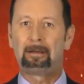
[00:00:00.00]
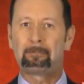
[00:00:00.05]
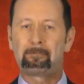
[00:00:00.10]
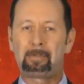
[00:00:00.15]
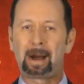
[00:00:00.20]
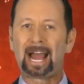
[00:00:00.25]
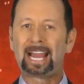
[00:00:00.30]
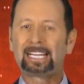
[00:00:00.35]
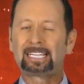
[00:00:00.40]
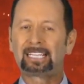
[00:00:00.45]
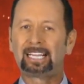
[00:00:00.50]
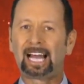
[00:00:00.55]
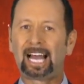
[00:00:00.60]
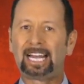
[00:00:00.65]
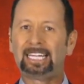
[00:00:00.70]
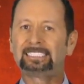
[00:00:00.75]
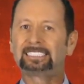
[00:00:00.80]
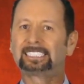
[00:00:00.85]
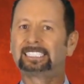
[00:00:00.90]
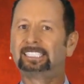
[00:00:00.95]
my
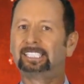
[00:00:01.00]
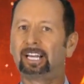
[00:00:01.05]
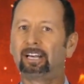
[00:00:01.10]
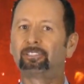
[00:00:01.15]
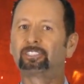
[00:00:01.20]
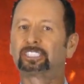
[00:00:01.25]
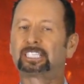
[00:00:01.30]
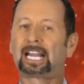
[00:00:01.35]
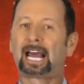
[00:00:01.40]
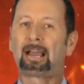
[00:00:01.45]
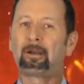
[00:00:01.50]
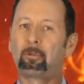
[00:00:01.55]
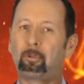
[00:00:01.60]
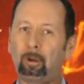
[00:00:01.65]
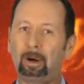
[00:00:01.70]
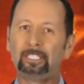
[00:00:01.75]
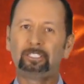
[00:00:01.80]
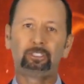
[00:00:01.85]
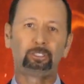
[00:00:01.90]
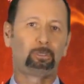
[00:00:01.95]
clients and those that I
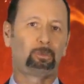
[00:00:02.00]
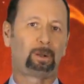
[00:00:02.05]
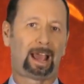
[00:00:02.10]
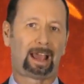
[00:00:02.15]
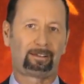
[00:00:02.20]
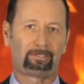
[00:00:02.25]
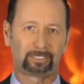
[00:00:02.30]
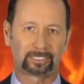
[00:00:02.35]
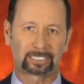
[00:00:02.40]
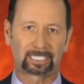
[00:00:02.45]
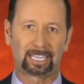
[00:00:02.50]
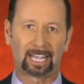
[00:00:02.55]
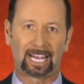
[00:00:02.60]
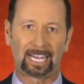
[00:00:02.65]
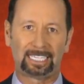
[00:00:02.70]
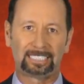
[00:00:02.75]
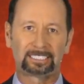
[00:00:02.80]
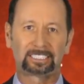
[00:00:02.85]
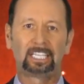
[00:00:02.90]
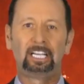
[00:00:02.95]
want to have as
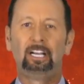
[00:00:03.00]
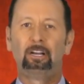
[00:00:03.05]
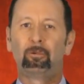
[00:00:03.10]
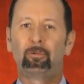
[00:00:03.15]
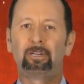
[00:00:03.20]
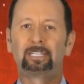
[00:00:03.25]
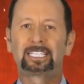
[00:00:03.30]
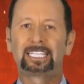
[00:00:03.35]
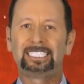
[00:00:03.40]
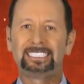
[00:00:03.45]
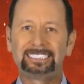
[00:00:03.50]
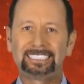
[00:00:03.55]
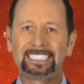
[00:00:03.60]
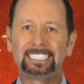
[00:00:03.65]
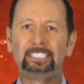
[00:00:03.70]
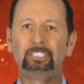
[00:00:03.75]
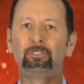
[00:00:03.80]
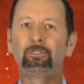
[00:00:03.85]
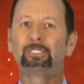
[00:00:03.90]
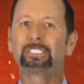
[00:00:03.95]
clients will
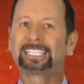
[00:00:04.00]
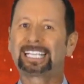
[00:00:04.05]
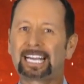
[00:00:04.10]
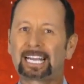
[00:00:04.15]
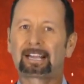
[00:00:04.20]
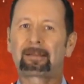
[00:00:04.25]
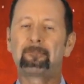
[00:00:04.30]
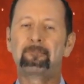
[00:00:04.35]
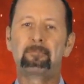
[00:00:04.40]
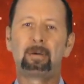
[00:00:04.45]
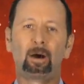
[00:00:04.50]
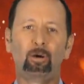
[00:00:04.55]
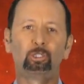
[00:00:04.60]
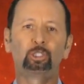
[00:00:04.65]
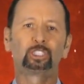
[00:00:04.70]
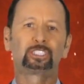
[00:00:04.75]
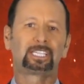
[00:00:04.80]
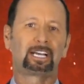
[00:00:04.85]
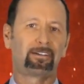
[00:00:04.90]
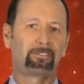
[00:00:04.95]
continue to kick
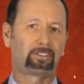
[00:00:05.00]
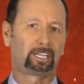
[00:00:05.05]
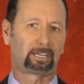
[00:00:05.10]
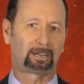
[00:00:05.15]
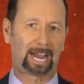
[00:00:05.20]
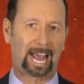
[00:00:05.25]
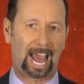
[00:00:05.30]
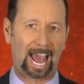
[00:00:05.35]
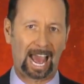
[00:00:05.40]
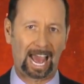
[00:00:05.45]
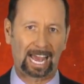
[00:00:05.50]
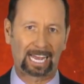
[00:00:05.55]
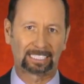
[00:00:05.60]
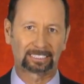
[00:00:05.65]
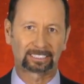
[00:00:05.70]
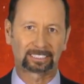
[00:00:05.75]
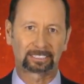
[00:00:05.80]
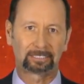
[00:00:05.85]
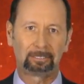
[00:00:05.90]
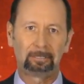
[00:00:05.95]
most of their
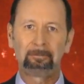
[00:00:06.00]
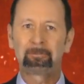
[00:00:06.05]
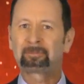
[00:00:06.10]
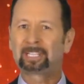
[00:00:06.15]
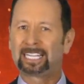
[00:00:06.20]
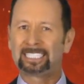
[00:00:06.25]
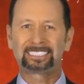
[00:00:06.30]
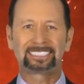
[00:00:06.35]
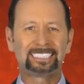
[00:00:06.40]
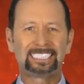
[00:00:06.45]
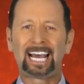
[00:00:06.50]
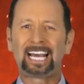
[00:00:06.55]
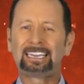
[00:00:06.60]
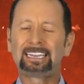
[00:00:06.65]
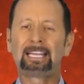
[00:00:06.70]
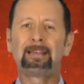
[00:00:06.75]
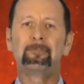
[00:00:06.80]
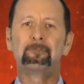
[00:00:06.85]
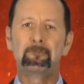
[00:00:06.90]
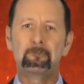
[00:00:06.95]
ass. It's
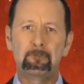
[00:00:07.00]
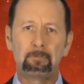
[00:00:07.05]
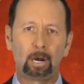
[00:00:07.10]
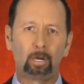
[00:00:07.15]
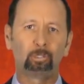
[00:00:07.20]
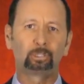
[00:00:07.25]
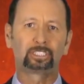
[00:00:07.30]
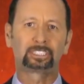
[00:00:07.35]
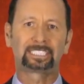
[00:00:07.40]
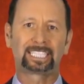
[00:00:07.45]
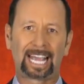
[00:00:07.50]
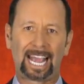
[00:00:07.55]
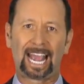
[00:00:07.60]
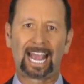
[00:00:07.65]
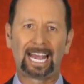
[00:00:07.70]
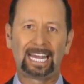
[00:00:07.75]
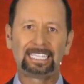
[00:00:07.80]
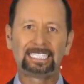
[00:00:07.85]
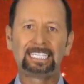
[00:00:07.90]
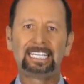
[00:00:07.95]
not that most
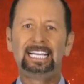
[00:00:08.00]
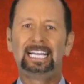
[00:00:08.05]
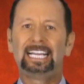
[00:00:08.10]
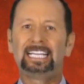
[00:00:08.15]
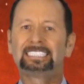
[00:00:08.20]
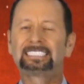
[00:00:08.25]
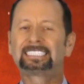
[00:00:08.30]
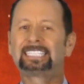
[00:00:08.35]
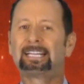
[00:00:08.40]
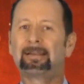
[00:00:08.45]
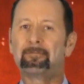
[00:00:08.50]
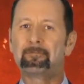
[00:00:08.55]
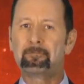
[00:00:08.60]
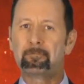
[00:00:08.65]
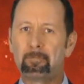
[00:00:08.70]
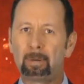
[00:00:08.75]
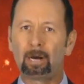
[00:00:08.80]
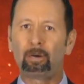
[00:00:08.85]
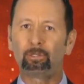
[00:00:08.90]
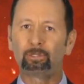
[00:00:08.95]
can't, it's that
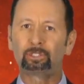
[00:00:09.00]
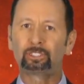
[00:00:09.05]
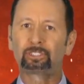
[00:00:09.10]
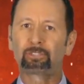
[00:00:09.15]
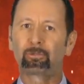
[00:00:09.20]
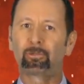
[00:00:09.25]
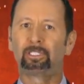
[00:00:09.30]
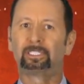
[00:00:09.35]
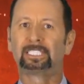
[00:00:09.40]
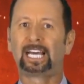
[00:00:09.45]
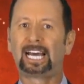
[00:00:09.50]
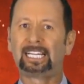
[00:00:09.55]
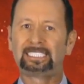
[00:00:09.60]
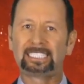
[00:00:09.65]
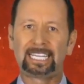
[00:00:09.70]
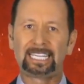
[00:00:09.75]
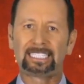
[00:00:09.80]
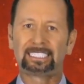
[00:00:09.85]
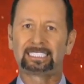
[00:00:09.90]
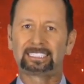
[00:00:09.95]
most will
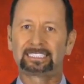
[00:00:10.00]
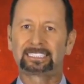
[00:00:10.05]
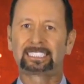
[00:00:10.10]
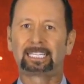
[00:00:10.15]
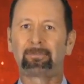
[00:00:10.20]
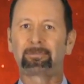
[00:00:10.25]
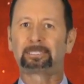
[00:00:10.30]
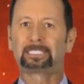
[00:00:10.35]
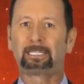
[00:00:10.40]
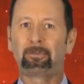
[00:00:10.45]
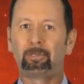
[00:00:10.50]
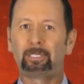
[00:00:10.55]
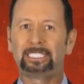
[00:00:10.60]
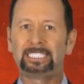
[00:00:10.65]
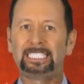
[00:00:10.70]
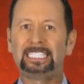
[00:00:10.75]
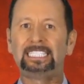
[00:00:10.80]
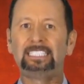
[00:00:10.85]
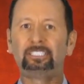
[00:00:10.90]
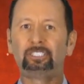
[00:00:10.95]
not take the steps they would
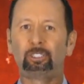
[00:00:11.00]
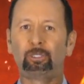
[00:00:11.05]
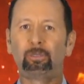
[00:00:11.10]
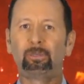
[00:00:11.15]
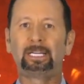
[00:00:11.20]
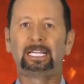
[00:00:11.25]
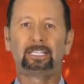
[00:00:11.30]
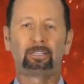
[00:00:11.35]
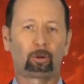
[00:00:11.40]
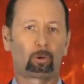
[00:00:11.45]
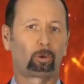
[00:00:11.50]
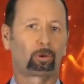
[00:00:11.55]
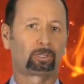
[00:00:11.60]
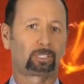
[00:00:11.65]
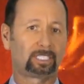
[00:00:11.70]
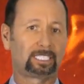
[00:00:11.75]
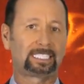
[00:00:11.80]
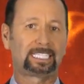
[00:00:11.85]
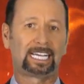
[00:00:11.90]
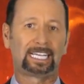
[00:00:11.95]
need to in
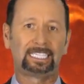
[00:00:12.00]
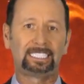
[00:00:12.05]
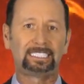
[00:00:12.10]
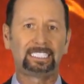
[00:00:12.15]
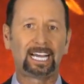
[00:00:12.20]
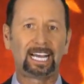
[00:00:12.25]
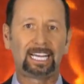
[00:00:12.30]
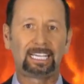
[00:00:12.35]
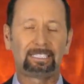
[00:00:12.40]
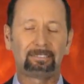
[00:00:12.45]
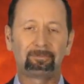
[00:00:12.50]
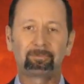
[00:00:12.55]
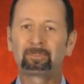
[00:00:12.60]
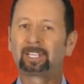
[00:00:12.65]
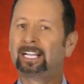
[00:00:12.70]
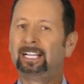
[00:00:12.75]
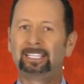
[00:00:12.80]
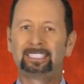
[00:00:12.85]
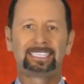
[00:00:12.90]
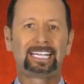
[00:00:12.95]
order to get it done.
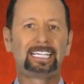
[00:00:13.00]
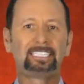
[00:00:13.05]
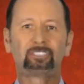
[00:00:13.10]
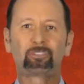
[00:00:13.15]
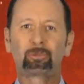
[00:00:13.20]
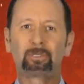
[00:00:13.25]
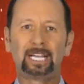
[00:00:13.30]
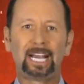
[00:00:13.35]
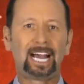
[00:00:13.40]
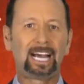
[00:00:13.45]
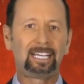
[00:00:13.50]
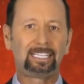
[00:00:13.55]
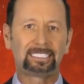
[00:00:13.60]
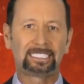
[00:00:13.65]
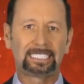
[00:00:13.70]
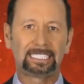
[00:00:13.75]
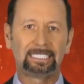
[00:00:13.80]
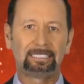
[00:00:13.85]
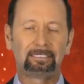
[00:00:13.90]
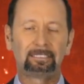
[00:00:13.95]
That's
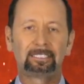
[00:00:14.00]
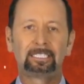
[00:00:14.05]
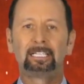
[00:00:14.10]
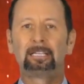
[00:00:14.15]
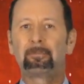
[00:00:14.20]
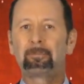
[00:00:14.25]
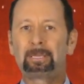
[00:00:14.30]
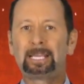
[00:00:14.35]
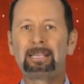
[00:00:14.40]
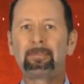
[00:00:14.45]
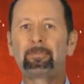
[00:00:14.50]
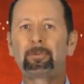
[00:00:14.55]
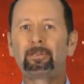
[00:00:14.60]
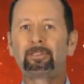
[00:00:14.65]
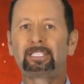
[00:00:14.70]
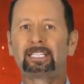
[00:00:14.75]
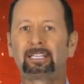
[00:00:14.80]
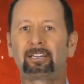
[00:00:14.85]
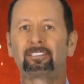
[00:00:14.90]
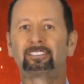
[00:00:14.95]
reality.
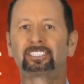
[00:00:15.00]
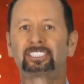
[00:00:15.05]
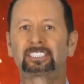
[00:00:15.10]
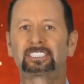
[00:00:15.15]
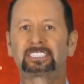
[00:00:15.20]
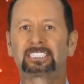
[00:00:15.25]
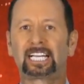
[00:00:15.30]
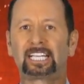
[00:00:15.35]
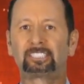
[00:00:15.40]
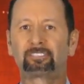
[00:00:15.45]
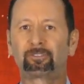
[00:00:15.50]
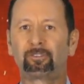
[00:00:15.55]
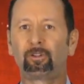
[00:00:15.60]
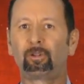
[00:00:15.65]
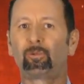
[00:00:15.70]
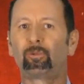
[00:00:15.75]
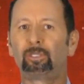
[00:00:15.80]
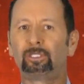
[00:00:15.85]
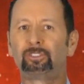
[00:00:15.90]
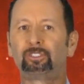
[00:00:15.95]
People that are
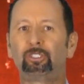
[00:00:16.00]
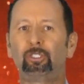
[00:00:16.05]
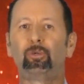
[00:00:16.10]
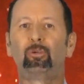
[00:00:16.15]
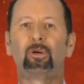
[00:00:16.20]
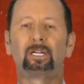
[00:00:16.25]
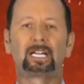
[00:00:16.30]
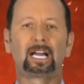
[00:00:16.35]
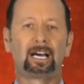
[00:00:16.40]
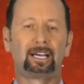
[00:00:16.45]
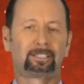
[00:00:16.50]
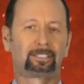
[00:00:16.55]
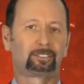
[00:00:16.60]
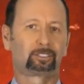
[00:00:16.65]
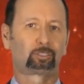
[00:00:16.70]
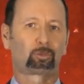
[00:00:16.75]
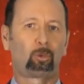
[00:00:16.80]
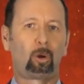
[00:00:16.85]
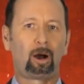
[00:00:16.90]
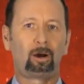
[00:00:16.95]
successful will do what
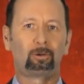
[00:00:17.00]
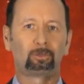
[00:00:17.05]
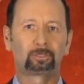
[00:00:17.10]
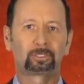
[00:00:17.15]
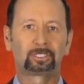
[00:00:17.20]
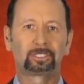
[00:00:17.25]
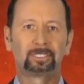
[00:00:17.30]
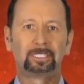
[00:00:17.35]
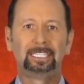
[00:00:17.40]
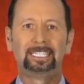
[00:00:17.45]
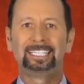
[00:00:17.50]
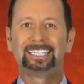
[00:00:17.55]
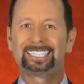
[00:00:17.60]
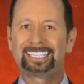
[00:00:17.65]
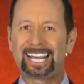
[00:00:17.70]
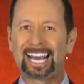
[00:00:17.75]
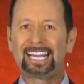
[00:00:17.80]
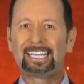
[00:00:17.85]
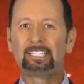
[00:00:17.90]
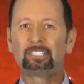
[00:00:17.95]
others won't.
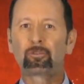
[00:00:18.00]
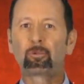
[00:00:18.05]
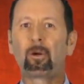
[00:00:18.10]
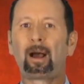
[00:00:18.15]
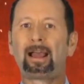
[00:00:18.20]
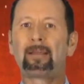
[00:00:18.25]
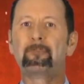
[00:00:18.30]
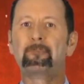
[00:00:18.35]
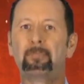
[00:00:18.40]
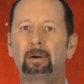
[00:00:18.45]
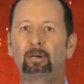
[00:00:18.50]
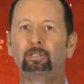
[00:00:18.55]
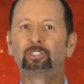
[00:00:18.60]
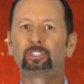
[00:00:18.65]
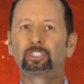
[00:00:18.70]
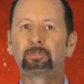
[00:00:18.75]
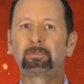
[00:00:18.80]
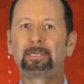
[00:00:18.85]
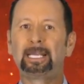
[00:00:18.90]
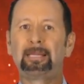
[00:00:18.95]
That is why
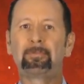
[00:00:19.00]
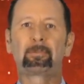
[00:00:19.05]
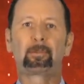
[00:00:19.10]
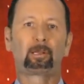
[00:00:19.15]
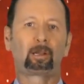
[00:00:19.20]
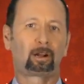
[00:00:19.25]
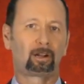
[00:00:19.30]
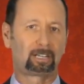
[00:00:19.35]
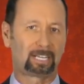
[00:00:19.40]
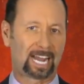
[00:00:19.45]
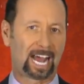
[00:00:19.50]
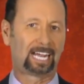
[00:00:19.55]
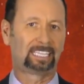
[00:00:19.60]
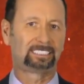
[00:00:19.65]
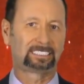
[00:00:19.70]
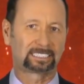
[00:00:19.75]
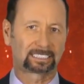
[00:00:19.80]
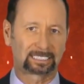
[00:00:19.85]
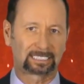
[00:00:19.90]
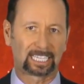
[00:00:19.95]
most people are
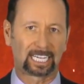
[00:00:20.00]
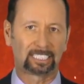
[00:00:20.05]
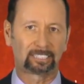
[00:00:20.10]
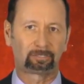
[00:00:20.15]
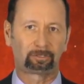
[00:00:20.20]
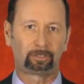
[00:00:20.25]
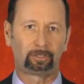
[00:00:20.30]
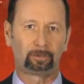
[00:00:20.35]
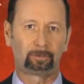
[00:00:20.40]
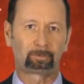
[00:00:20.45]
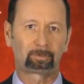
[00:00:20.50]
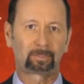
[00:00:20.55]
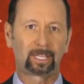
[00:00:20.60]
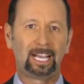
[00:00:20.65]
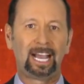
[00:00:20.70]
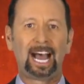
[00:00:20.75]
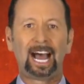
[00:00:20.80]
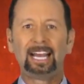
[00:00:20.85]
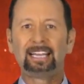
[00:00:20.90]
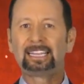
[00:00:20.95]
not successful.
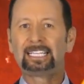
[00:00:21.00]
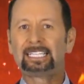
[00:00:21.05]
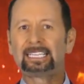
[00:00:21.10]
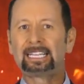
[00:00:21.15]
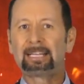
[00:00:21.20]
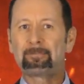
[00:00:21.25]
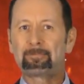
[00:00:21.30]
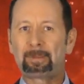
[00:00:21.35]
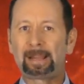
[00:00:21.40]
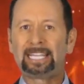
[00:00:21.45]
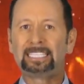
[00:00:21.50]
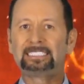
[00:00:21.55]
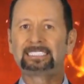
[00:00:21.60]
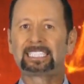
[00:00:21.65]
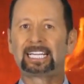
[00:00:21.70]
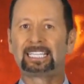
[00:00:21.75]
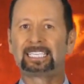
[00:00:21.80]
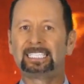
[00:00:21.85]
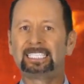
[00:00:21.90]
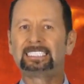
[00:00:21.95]
I think that based
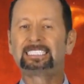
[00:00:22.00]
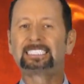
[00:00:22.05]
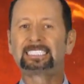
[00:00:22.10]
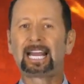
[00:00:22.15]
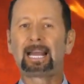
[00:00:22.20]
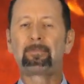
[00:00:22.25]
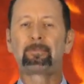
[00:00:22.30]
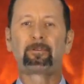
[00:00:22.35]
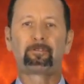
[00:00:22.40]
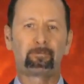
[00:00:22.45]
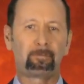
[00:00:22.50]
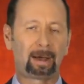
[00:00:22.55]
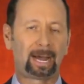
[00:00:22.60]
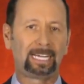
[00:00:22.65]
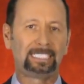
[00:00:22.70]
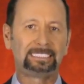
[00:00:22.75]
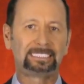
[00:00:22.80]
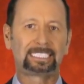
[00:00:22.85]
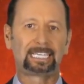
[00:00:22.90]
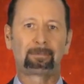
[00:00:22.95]
on this type of
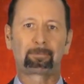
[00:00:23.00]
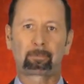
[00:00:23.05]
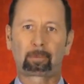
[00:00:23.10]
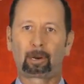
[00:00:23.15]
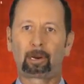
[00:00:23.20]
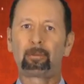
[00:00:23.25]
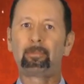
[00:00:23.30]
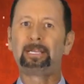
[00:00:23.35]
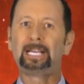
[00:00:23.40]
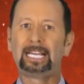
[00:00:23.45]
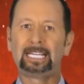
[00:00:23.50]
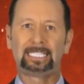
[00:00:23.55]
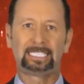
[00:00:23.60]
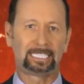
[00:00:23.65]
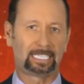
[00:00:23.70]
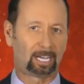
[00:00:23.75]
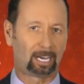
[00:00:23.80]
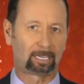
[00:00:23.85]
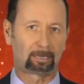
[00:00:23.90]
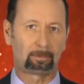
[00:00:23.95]
mindset
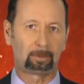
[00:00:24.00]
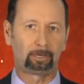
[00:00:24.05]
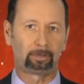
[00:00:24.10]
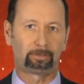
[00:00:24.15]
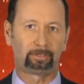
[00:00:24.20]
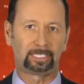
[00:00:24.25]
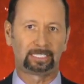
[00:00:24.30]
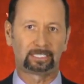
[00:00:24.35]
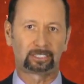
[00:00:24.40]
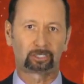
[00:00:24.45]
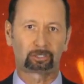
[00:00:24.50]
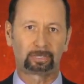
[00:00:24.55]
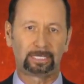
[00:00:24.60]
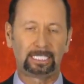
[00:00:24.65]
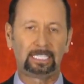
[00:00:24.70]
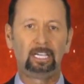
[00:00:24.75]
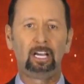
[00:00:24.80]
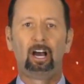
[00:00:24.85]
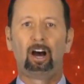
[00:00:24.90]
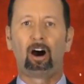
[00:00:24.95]
permeating the automotive
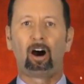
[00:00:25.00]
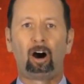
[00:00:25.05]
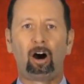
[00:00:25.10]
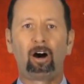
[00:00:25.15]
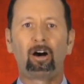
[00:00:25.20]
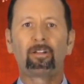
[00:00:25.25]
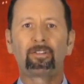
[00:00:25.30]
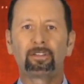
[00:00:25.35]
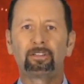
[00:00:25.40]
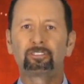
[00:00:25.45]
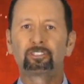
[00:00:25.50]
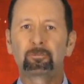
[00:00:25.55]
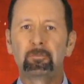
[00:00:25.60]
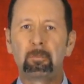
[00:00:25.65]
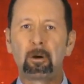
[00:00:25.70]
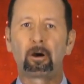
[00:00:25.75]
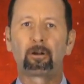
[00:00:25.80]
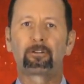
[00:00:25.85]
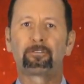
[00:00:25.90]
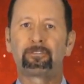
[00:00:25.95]
industry, all those
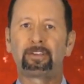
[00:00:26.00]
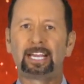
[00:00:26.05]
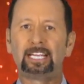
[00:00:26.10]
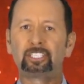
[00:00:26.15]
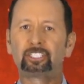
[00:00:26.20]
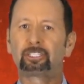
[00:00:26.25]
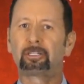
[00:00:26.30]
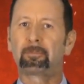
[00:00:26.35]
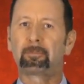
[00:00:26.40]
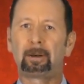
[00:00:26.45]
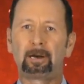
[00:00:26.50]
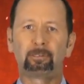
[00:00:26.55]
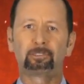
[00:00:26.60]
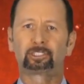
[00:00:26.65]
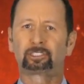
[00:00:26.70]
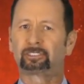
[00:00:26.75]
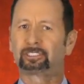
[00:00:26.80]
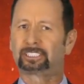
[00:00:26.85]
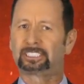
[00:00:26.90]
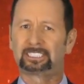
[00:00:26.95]
motivational
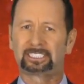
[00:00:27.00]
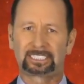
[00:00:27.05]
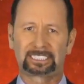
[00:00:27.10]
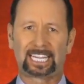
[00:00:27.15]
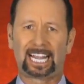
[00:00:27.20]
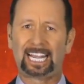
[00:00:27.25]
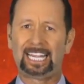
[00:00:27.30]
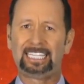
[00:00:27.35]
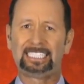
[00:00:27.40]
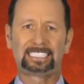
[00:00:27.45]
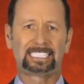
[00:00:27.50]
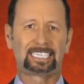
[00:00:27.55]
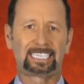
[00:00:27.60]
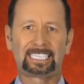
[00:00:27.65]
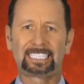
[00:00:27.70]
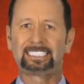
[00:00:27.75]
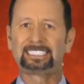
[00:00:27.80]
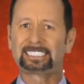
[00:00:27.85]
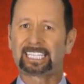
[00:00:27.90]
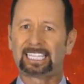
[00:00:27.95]
posters and sayings and
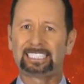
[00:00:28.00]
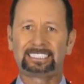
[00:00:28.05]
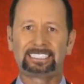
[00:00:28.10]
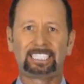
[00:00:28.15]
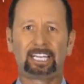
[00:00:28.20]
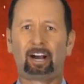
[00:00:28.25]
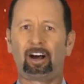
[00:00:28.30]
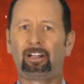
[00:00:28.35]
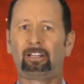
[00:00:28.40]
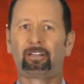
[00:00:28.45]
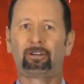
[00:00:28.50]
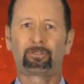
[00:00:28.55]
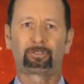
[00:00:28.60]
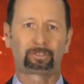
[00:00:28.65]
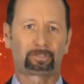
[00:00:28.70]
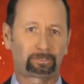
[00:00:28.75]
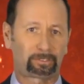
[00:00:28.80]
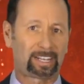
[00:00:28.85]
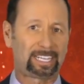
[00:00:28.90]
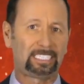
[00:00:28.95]
things I see all
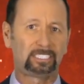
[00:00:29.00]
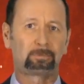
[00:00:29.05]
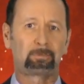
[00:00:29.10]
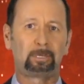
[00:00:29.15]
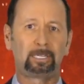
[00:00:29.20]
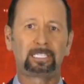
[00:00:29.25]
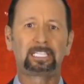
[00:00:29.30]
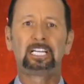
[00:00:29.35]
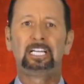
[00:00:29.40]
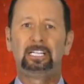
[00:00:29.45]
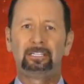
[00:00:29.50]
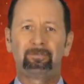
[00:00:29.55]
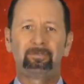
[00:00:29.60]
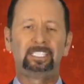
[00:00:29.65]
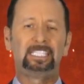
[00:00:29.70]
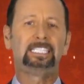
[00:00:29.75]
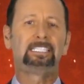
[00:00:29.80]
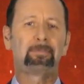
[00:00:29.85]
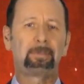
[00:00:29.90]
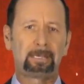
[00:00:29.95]
over Facebook
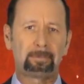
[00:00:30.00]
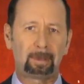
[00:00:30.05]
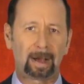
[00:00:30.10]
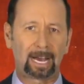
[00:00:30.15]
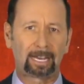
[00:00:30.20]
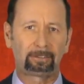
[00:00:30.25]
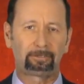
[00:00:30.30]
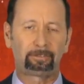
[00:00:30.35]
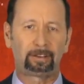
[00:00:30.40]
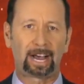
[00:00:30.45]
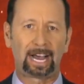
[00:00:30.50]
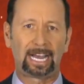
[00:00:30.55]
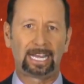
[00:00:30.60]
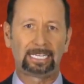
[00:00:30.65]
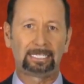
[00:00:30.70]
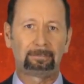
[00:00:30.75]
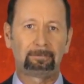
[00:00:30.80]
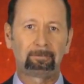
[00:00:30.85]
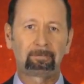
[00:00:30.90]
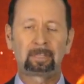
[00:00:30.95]
need to be
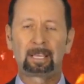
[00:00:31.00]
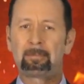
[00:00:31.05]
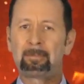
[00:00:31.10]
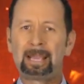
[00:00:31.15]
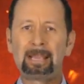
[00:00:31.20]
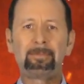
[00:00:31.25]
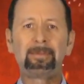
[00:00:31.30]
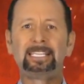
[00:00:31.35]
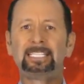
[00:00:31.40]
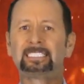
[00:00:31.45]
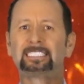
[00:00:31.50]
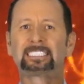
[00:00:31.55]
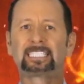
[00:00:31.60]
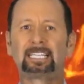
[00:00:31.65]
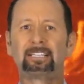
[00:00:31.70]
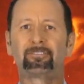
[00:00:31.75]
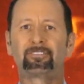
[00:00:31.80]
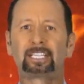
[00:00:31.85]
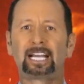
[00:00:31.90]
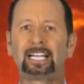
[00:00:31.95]
modified. Maybe
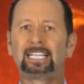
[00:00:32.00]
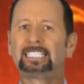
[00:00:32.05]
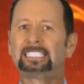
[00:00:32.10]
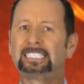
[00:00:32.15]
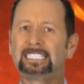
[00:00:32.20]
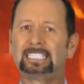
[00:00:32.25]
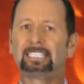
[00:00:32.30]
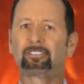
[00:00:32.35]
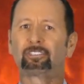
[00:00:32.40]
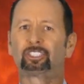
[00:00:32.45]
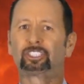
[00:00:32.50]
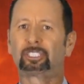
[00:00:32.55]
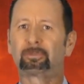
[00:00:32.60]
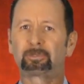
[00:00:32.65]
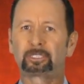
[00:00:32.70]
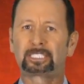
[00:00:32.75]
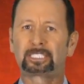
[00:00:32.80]
instead of telling dealership